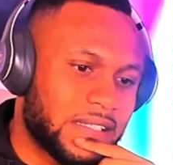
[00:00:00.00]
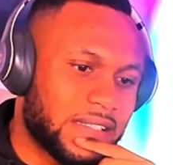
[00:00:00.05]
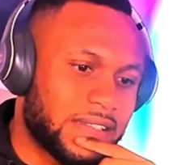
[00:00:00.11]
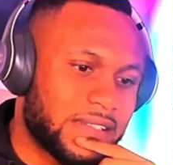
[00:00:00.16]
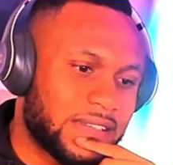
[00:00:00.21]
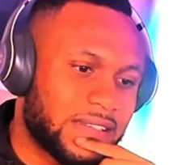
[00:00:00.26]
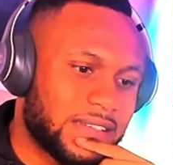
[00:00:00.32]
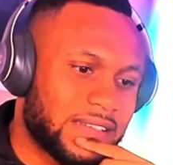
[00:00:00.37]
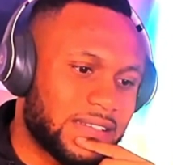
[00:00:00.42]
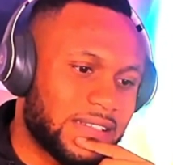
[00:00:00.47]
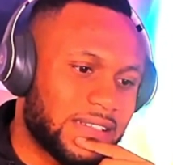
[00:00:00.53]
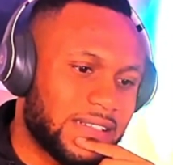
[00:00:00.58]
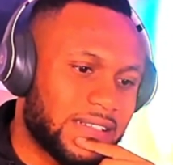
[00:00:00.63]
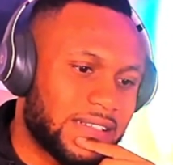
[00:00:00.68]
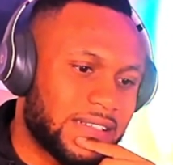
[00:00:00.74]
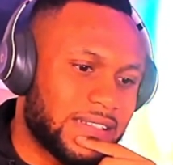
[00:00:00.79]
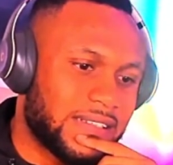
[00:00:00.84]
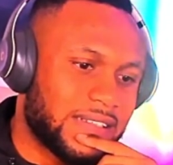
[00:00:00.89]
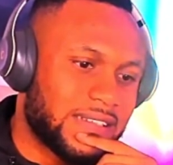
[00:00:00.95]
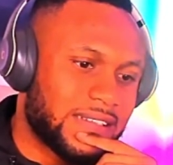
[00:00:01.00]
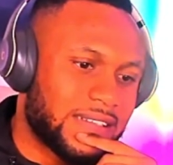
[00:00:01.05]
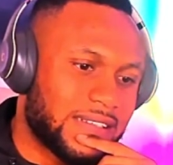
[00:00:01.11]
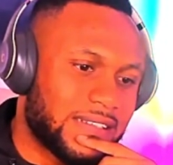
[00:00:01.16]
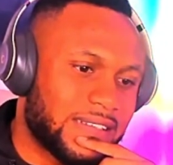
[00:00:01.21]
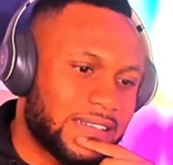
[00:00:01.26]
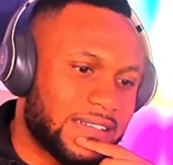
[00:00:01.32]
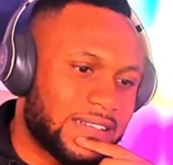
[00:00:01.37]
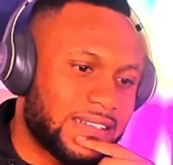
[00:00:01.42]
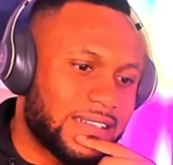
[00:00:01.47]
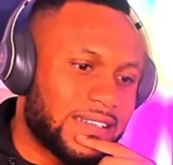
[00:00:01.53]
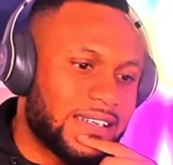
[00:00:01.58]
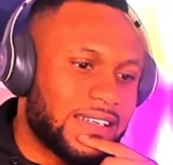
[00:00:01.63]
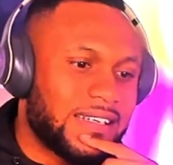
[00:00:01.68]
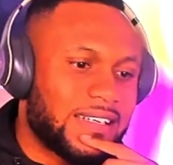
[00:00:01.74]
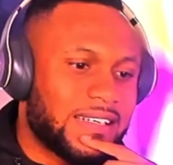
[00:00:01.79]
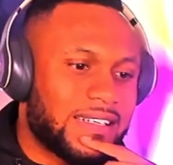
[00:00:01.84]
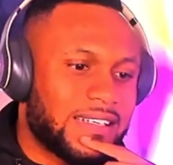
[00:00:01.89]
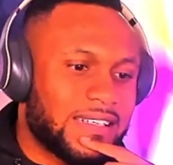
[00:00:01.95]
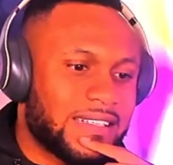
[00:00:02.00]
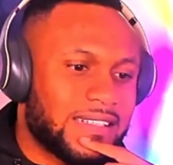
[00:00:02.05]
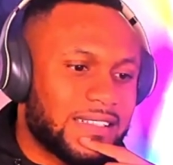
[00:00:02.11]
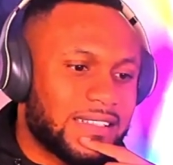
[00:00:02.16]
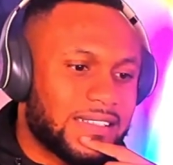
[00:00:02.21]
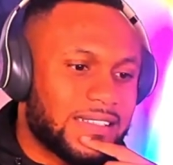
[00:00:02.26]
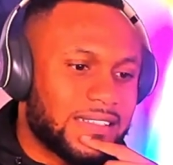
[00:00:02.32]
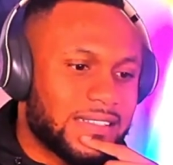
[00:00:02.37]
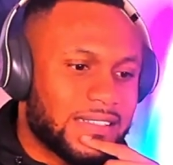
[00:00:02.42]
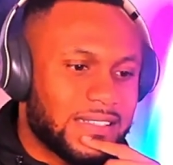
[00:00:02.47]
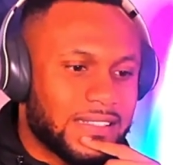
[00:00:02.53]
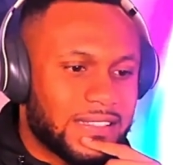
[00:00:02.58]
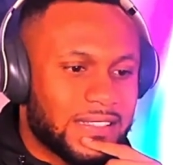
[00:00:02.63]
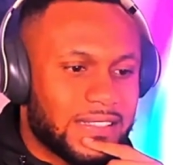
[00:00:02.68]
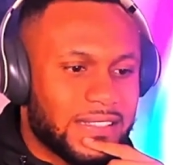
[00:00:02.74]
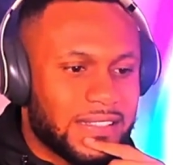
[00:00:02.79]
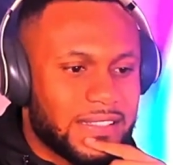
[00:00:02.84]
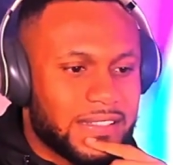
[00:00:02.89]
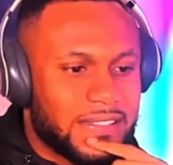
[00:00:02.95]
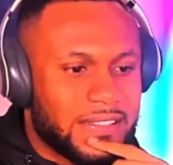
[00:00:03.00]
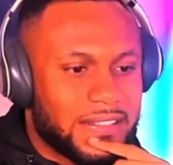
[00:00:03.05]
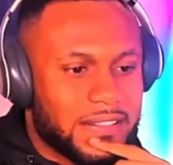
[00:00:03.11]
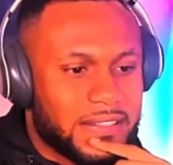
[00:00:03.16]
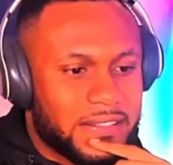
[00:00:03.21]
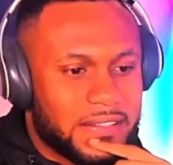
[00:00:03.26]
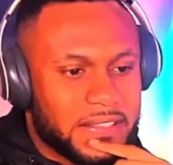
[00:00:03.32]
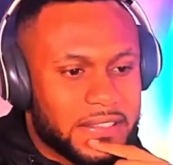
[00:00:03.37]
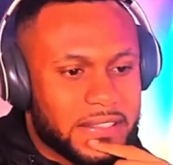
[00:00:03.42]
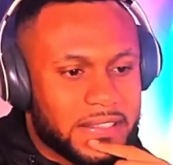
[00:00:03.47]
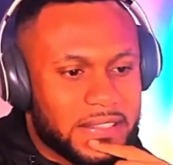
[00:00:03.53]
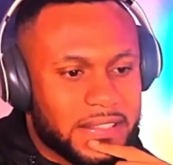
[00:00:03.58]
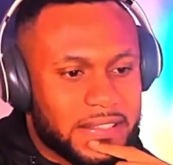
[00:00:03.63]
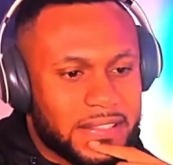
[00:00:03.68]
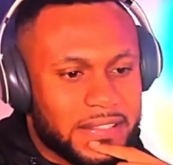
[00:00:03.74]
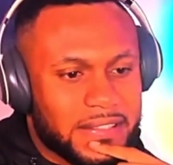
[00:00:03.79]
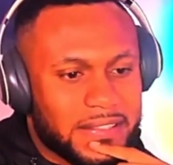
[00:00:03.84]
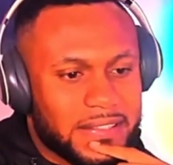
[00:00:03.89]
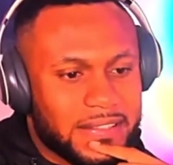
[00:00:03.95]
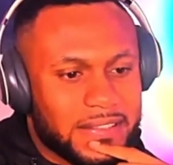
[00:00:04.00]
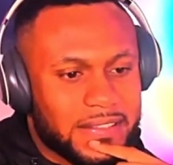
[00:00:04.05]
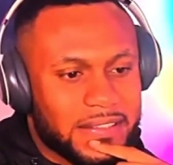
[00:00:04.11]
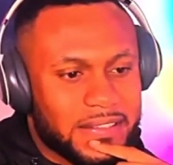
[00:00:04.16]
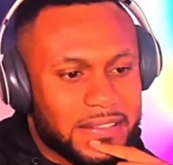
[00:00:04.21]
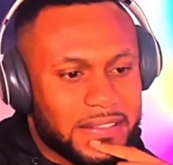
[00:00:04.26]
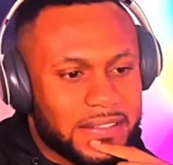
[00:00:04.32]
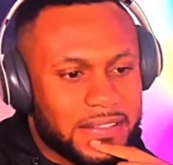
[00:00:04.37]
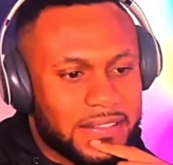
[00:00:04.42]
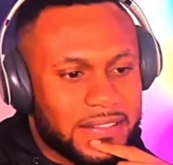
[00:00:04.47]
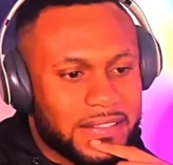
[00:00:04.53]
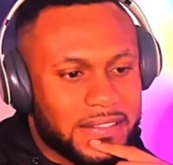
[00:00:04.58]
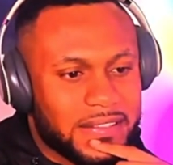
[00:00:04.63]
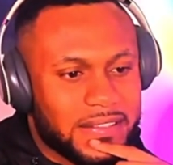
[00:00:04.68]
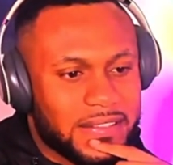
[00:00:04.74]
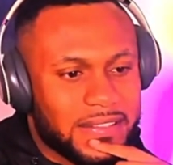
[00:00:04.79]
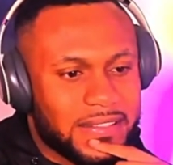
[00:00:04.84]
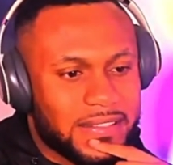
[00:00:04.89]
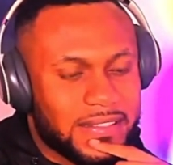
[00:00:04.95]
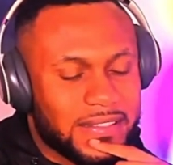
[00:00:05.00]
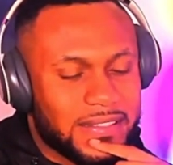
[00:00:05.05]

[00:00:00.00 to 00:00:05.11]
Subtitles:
Nobody speaks.